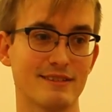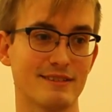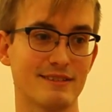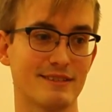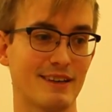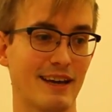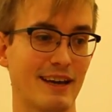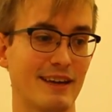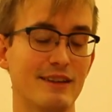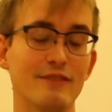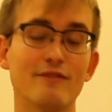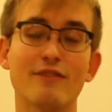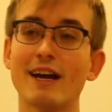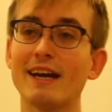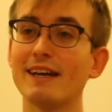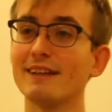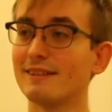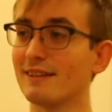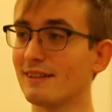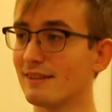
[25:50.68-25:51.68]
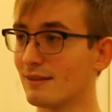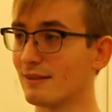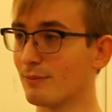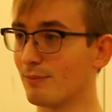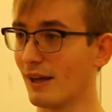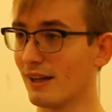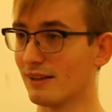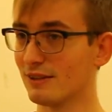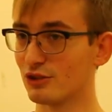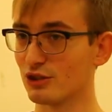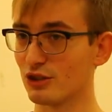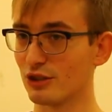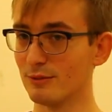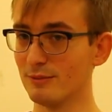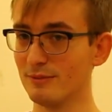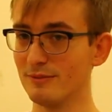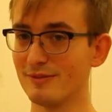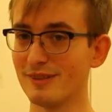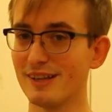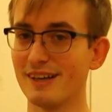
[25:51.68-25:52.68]
They invaded
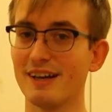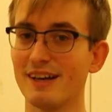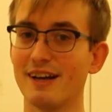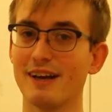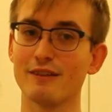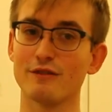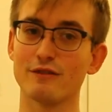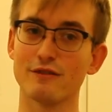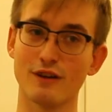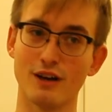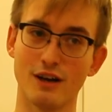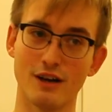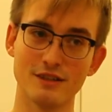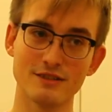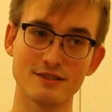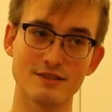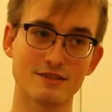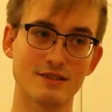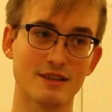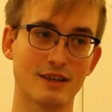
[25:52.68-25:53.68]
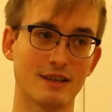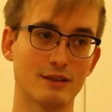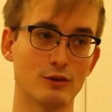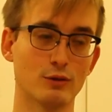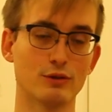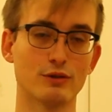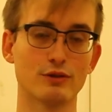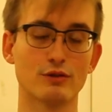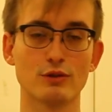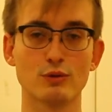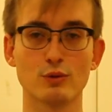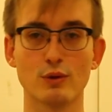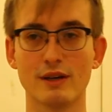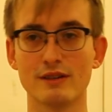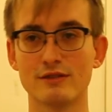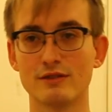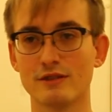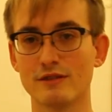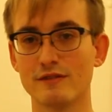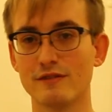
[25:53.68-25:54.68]
Belgium and France in order to try
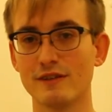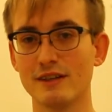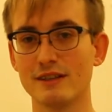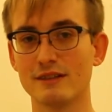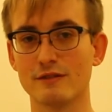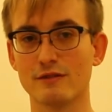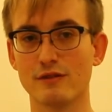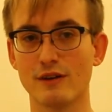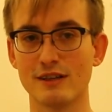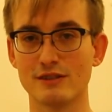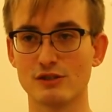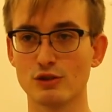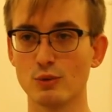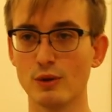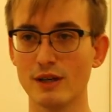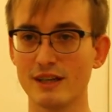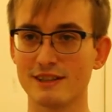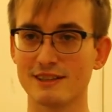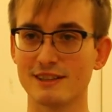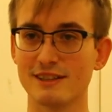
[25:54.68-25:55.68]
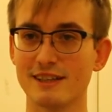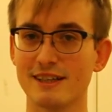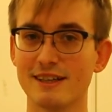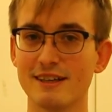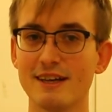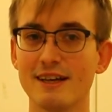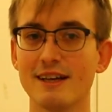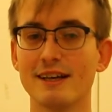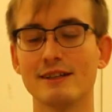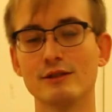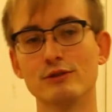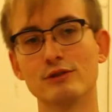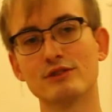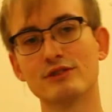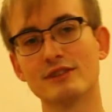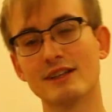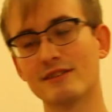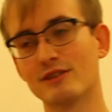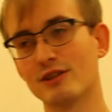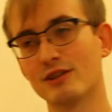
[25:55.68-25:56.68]
to defeat the French quickly, in order
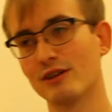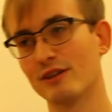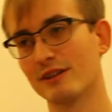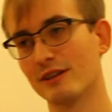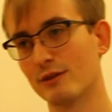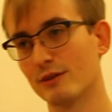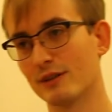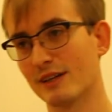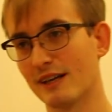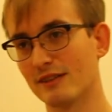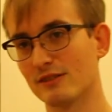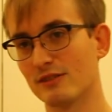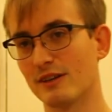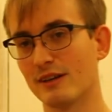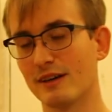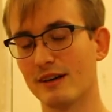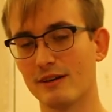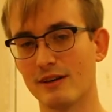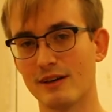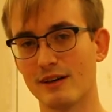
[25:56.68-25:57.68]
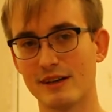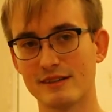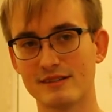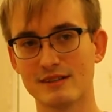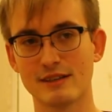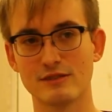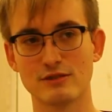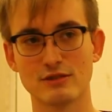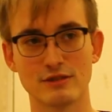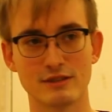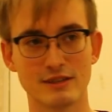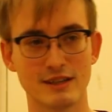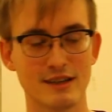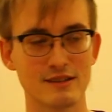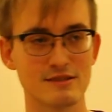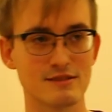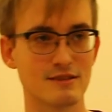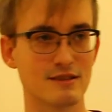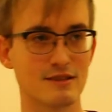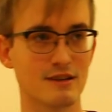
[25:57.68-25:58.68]
to then turn their attention
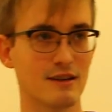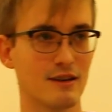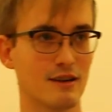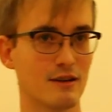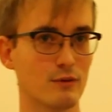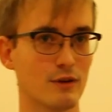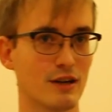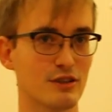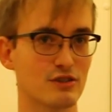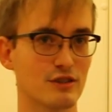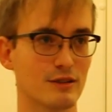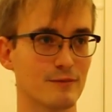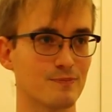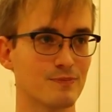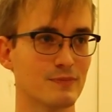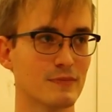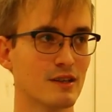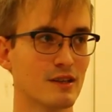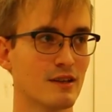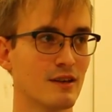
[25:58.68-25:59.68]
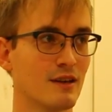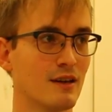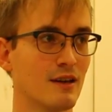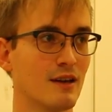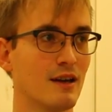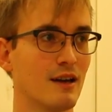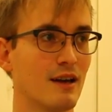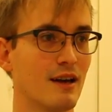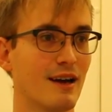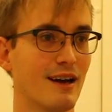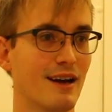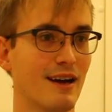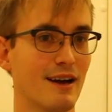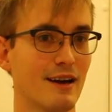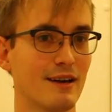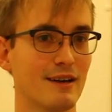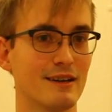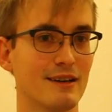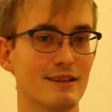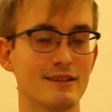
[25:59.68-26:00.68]
against Russia.
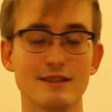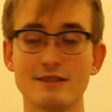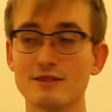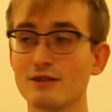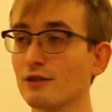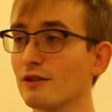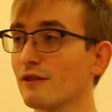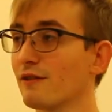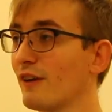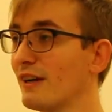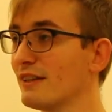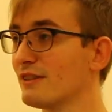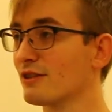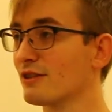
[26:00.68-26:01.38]
And so the French